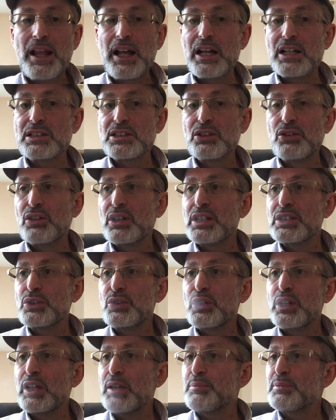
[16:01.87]
as long as
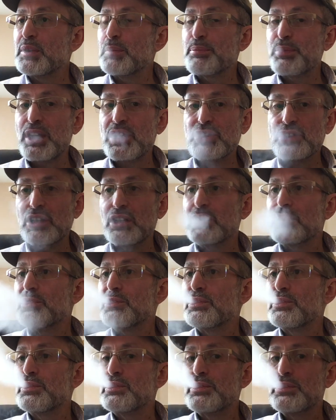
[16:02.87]
you keep the pressure
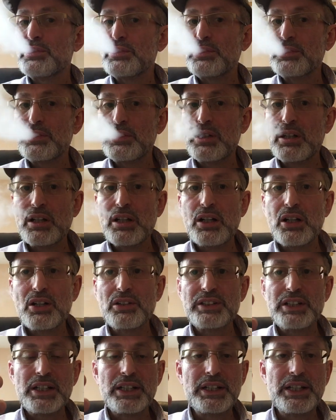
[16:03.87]

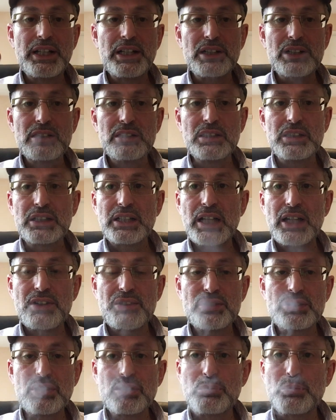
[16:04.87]
on the inhale, it
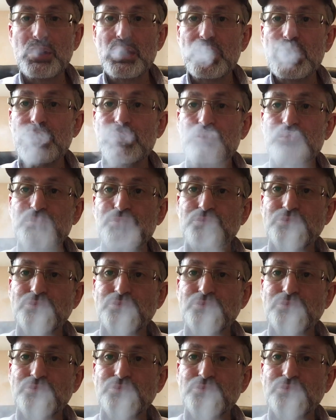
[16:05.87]
carries on working.